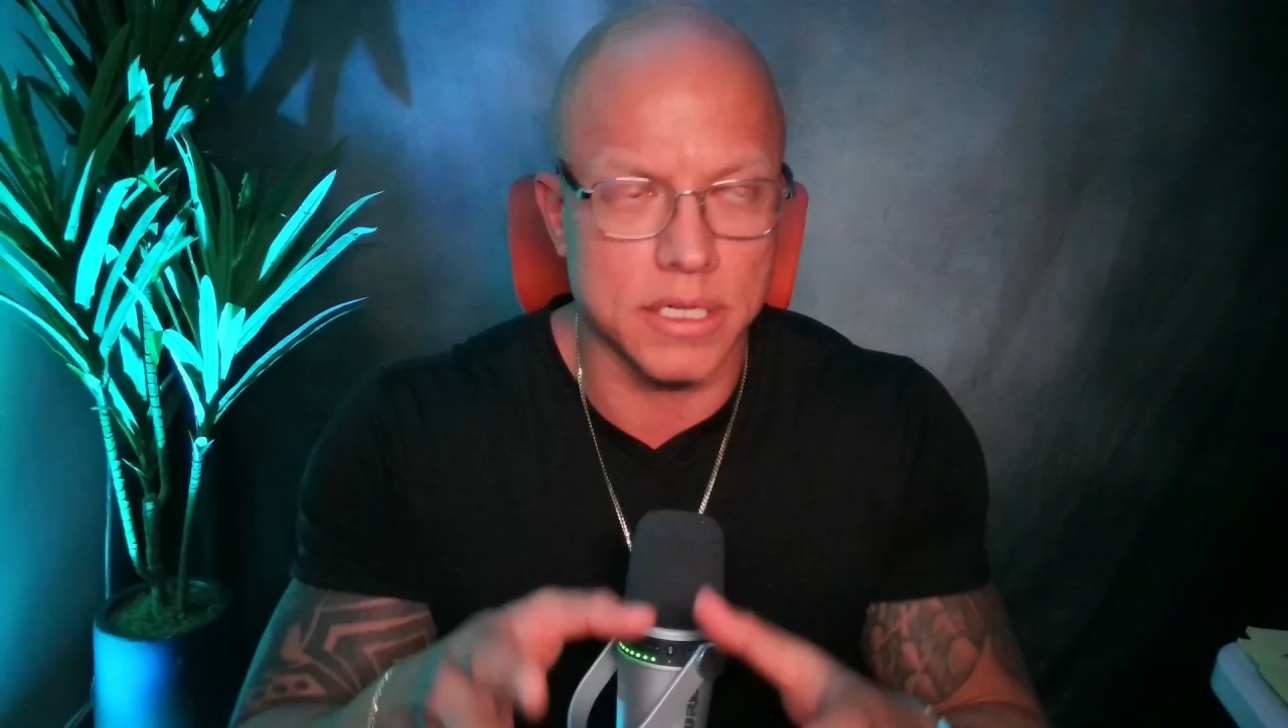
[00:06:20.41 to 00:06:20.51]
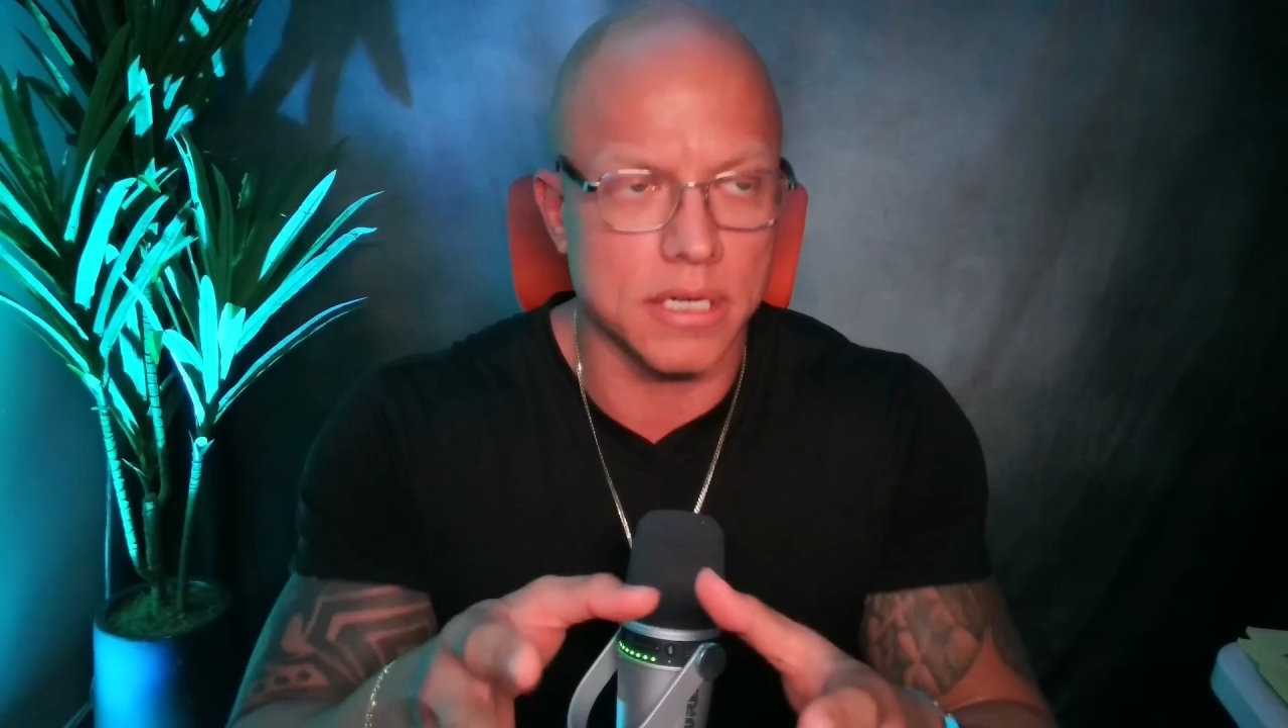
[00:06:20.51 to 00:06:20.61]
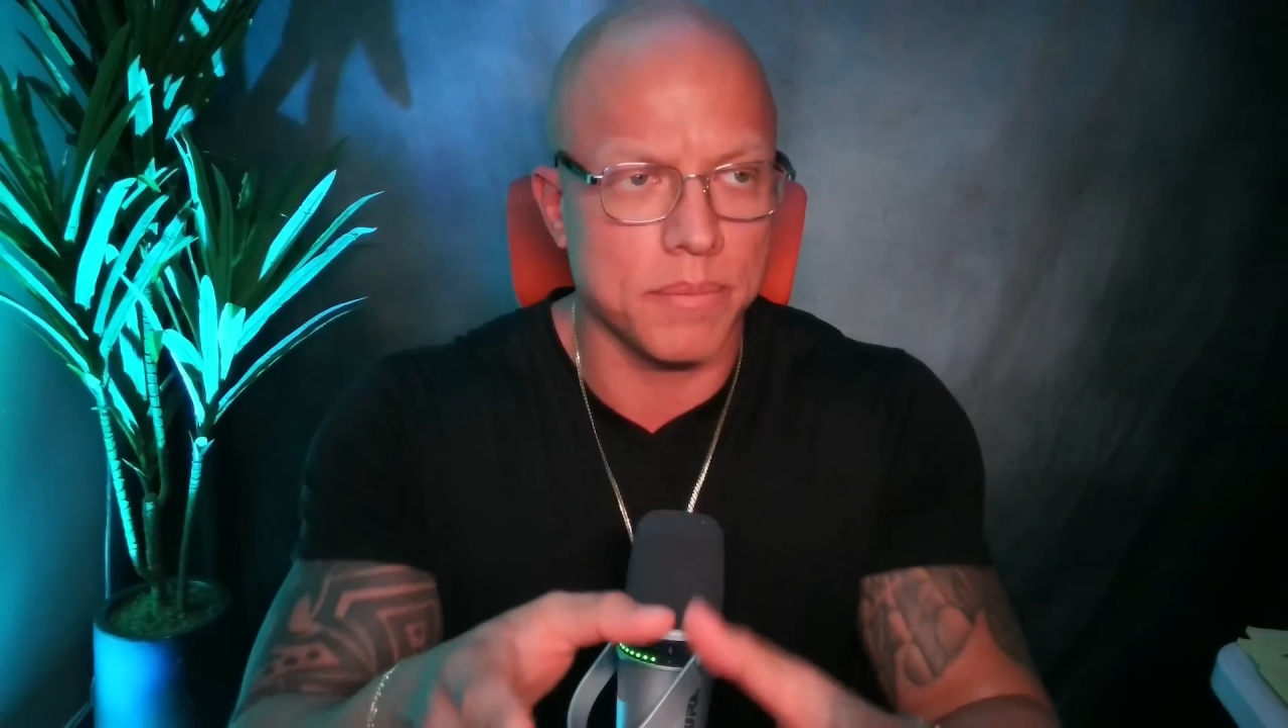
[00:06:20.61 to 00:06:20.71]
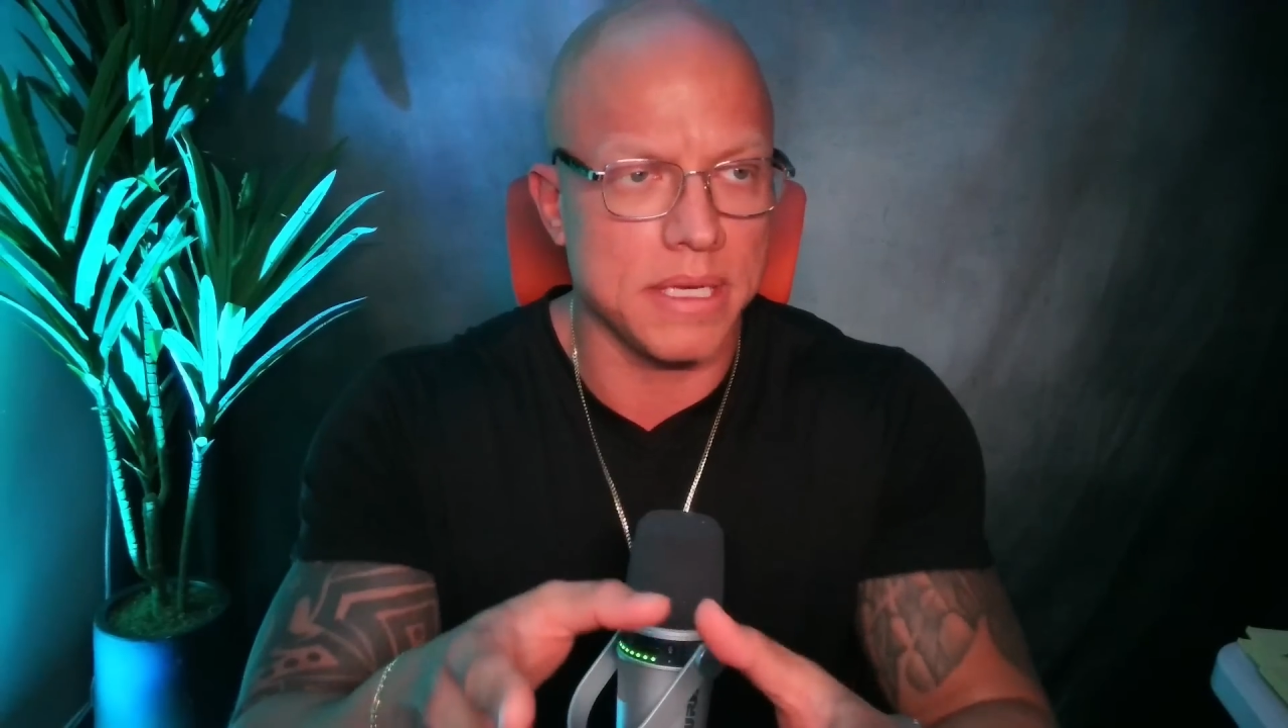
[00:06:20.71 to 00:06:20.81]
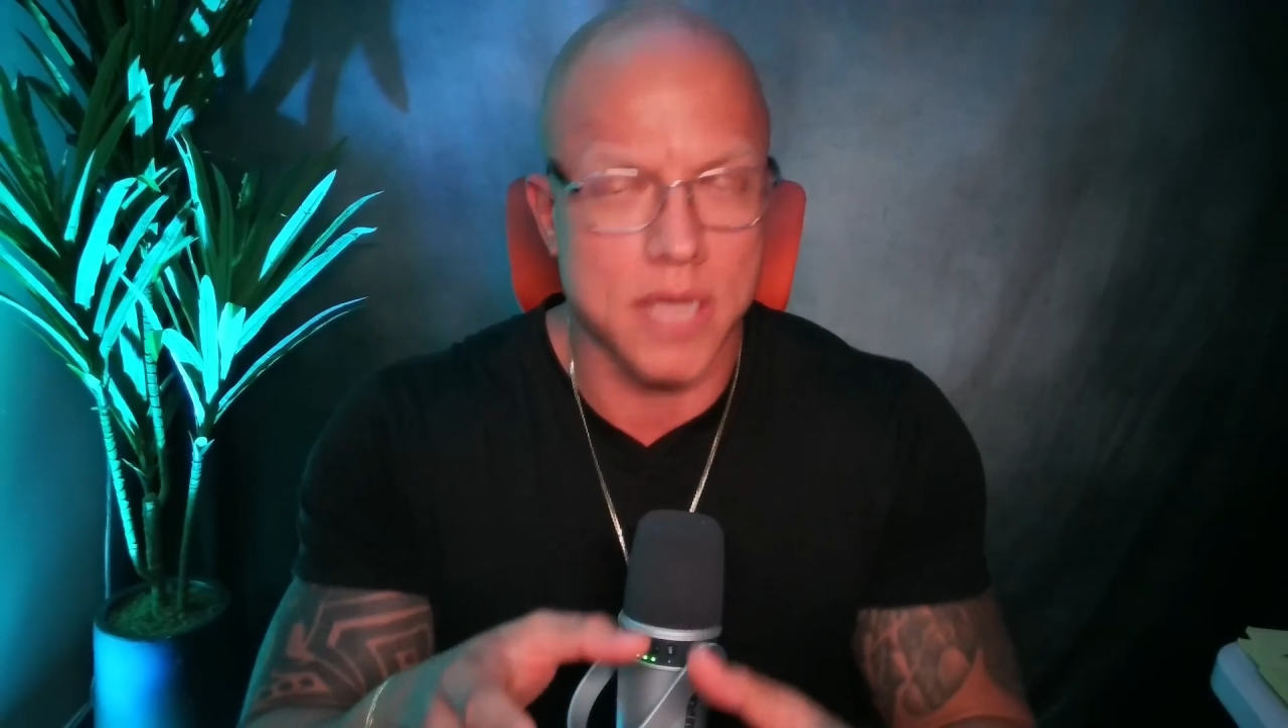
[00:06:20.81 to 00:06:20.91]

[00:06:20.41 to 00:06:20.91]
You're going to be